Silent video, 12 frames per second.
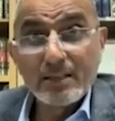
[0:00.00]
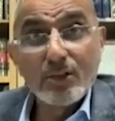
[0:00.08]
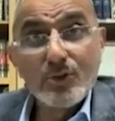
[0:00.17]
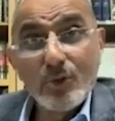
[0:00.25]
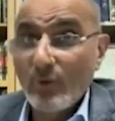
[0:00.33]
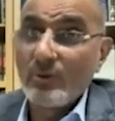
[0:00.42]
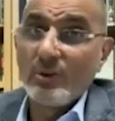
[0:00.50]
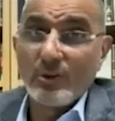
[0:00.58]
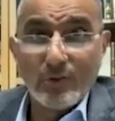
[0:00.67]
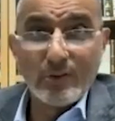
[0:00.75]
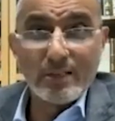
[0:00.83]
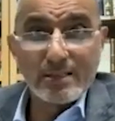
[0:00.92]
not to
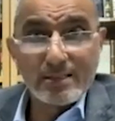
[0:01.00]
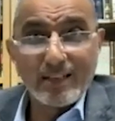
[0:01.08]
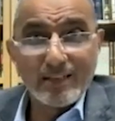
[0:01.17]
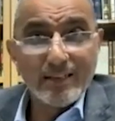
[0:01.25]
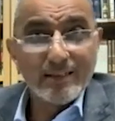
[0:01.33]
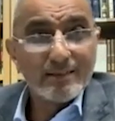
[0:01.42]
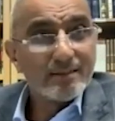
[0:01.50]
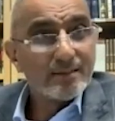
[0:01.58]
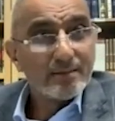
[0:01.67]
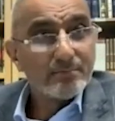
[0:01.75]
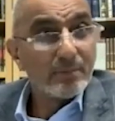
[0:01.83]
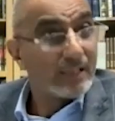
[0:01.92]
call it Sahih.
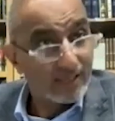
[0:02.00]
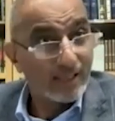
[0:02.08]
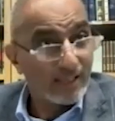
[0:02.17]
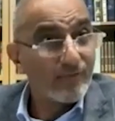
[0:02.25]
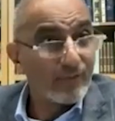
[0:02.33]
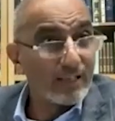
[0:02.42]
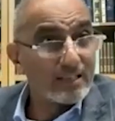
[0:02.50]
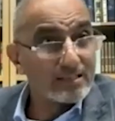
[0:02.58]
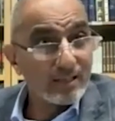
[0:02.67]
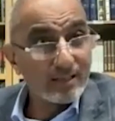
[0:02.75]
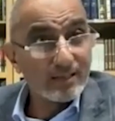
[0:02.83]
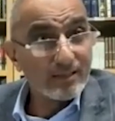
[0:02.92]
But he clarifies
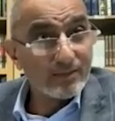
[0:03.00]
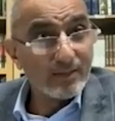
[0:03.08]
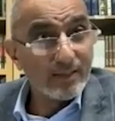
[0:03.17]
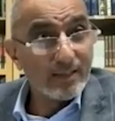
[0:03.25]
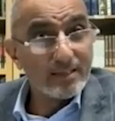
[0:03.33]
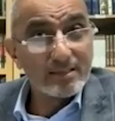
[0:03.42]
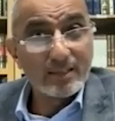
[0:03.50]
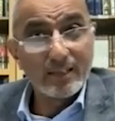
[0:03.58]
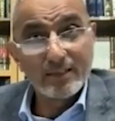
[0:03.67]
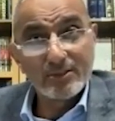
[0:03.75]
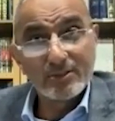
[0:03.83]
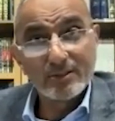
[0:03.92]
that in his
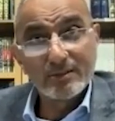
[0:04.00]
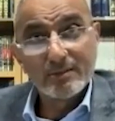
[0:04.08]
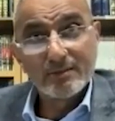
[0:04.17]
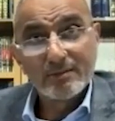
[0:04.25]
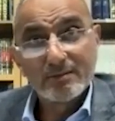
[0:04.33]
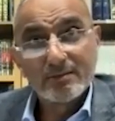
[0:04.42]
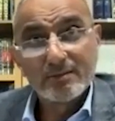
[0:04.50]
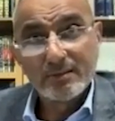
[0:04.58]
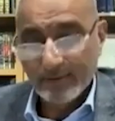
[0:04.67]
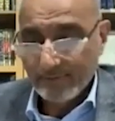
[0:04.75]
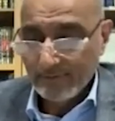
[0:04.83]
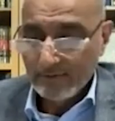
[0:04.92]
collection.
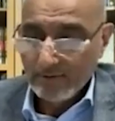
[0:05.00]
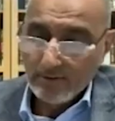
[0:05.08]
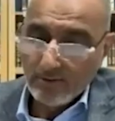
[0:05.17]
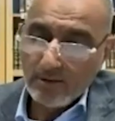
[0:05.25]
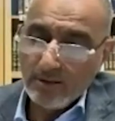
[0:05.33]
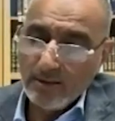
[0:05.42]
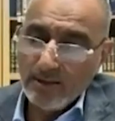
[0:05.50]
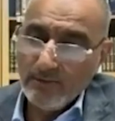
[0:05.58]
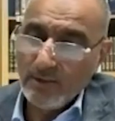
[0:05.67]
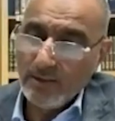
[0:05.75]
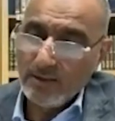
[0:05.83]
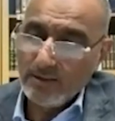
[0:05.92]
Doesn't leave
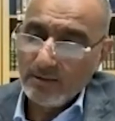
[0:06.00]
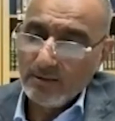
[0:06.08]
it.